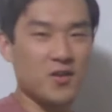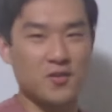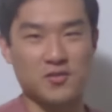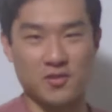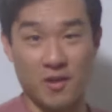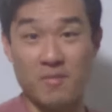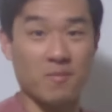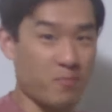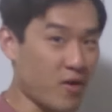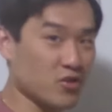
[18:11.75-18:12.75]
So I
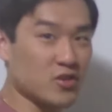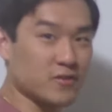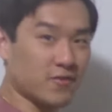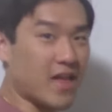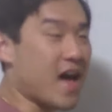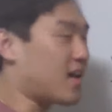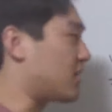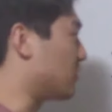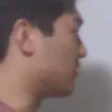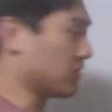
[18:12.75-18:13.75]
apologize for that.
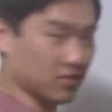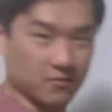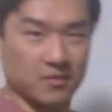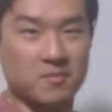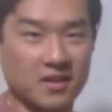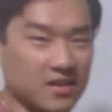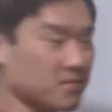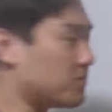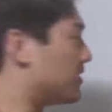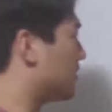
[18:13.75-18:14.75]
In the
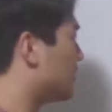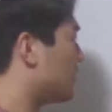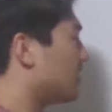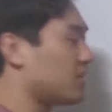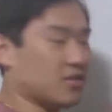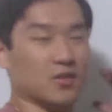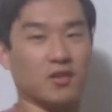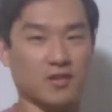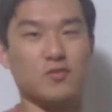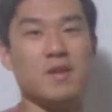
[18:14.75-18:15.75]
beginning, but
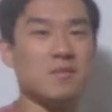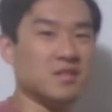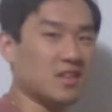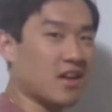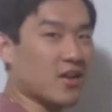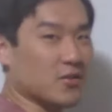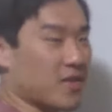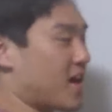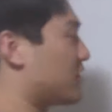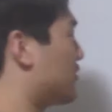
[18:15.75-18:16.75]
I do make a mistake. I know that.